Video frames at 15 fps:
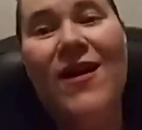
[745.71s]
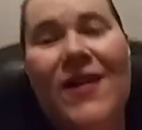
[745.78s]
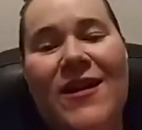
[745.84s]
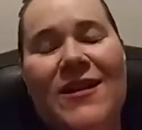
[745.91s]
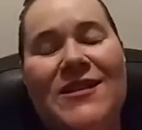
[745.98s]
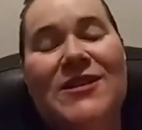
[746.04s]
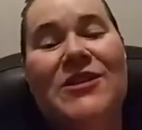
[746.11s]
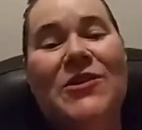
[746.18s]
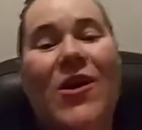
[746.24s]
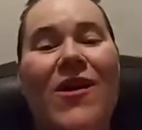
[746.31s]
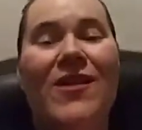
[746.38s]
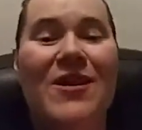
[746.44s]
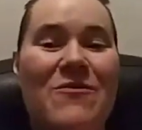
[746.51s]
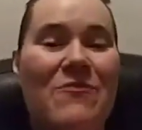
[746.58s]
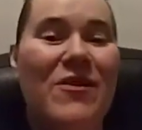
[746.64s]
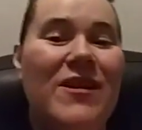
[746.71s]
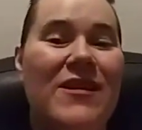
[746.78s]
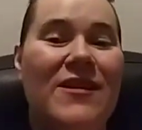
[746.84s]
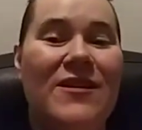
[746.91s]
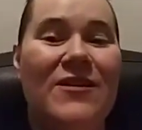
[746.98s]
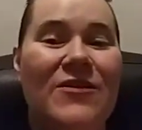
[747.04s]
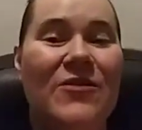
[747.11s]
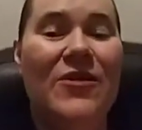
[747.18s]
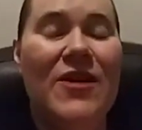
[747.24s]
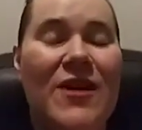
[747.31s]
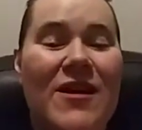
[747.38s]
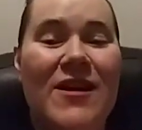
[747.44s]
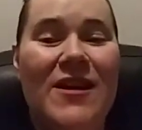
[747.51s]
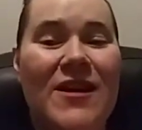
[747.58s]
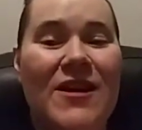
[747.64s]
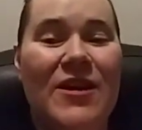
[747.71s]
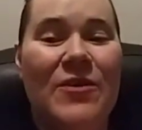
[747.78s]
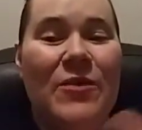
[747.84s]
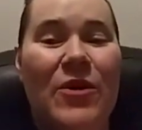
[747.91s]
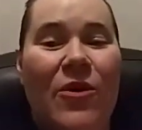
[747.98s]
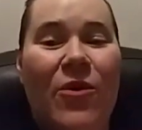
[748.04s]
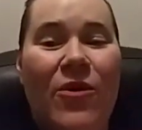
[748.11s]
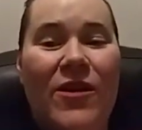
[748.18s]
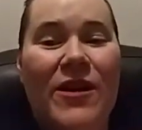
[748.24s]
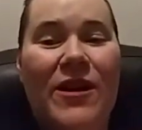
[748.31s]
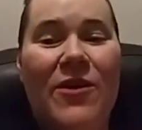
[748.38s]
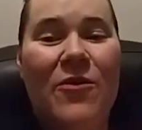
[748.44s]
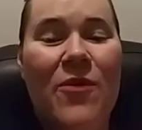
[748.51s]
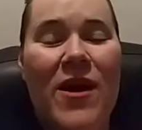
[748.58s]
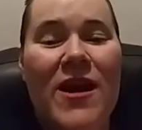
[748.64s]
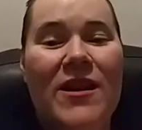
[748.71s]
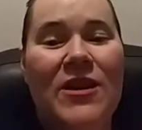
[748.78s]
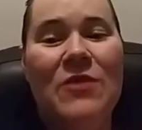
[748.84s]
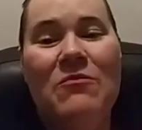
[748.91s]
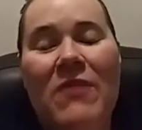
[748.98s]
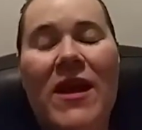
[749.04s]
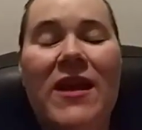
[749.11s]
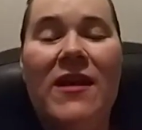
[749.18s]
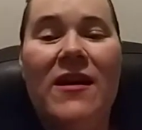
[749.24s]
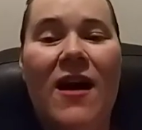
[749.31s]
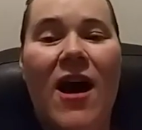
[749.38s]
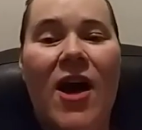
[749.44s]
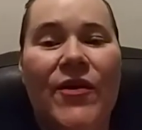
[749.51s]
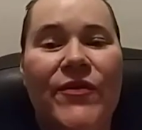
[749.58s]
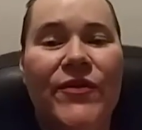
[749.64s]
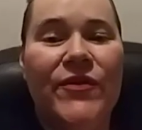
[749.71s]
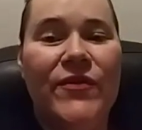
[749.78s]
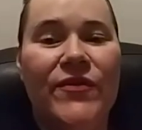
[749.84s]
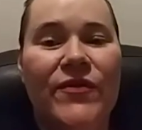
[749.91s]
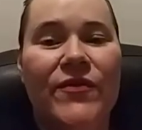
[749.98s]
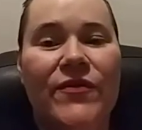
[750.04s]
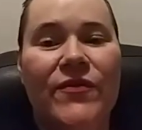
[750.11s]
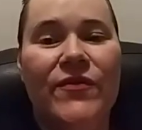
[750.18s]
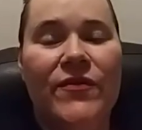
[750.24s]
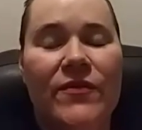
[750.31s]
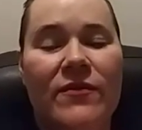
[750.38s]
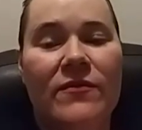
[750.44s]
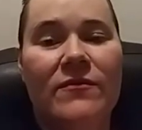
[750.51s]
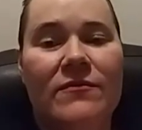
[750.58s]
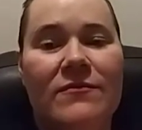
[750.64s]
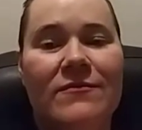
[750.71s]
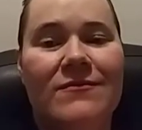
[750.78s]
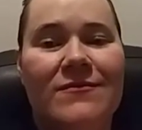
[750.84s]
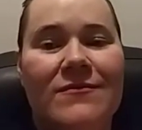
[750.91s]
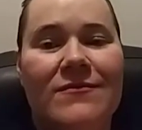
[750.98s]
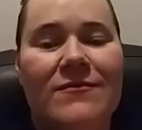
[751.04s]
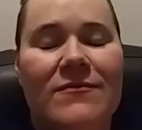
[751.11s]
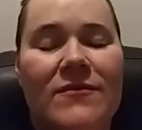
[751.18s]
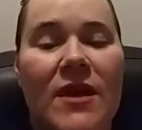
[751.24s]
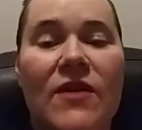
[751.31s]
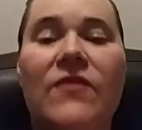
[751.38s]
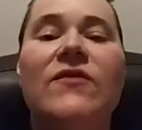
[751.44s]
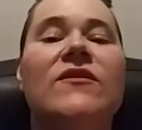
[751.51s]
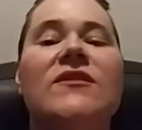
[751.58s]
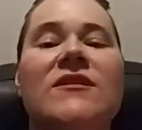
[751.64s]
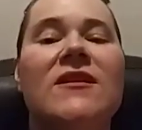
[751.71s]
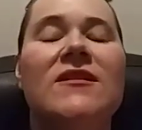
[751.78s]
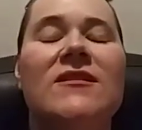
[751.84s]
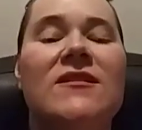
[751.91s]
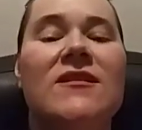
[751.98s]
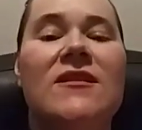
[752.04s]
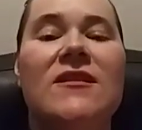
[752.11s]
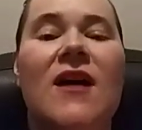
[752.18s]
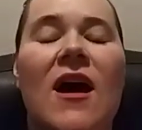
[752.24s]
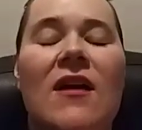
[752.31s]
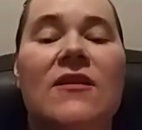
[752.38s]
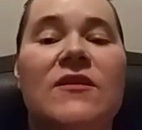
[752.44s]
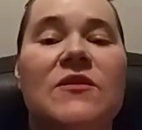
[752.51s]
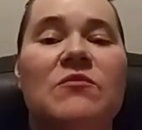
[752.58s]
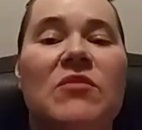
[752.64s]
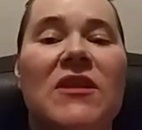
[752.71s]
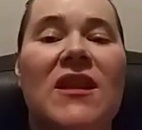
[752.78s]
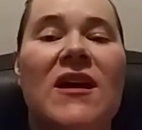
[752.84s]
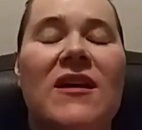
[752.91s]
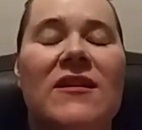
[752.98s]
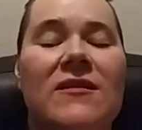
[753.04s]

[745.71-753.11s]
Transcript: It's all that money you've been hoarding away, and you make off of your sons and daughters' blood.